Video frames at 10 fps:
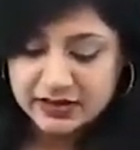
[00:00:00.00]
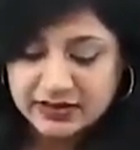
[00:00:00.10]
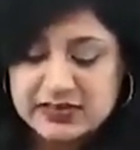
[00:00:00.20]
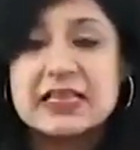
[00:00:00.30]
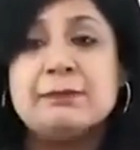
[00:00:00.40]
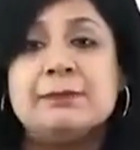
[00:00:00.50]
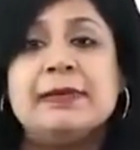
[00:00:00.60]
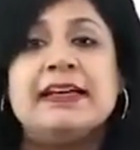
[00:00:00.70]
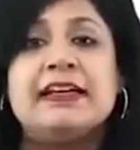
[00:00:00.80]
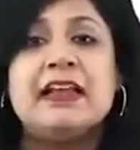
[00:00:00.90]
this is
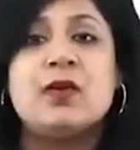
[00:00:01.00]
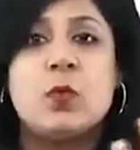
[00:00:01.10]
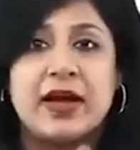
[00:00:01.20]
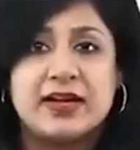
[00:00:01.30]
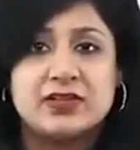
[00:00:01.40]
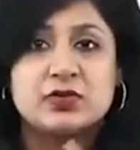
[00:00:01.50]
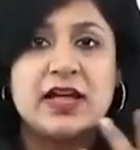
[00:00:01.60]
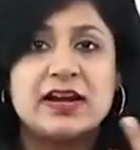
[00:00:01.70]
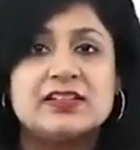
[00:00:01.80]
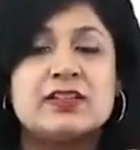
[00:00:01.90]
completely white. So,
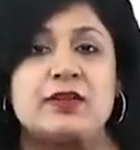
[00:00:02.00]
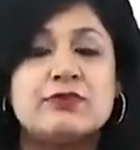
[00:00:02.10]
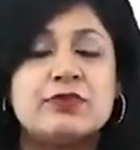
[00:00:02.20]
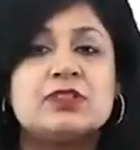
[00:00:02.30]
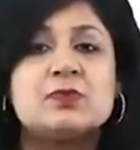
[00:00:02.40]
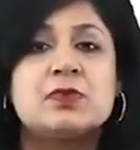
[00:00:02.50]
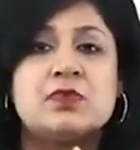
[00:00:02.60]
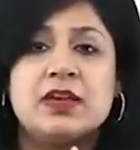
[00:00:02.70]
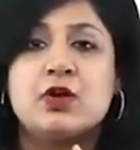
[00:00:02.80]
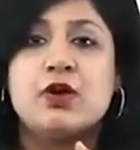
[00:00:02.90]
that is the difference
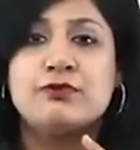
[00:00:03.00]
between your